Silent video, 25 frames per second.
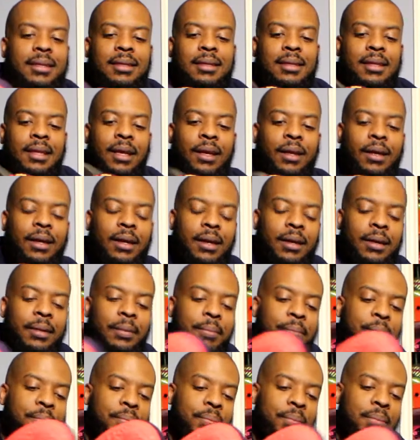the
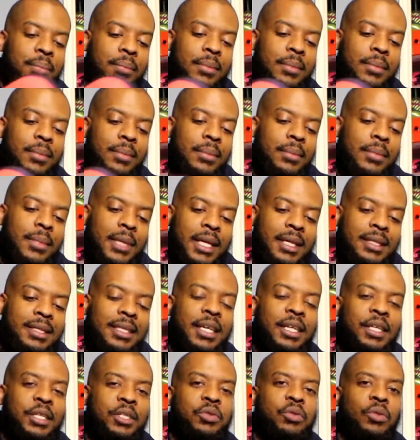
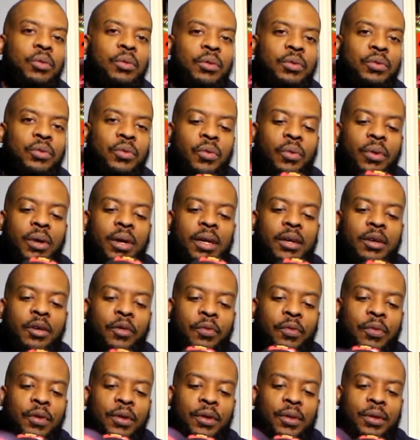container storms will work good
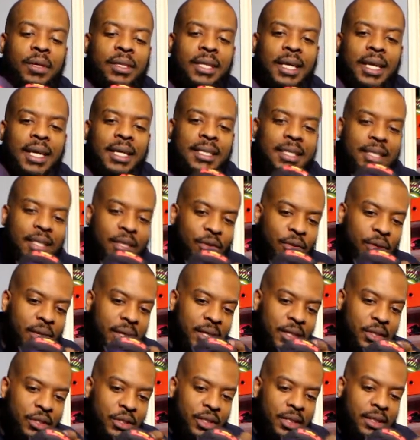for you because like I said, you
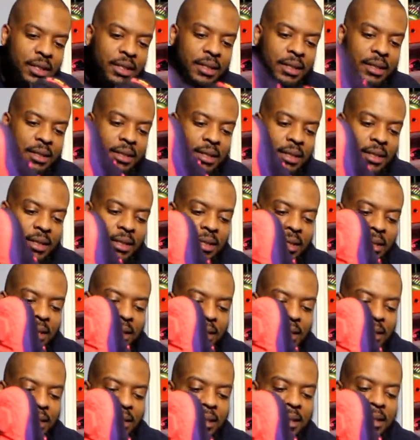can adjust it.
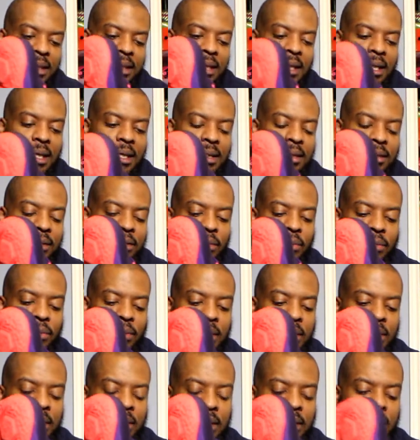Let's see how this one
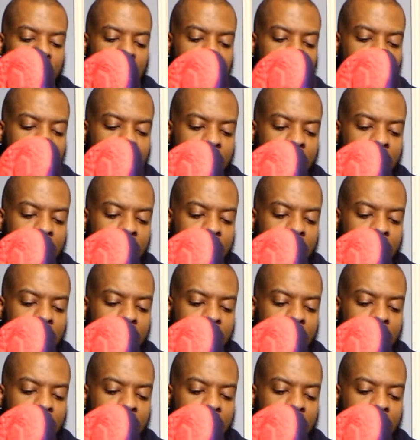works in there.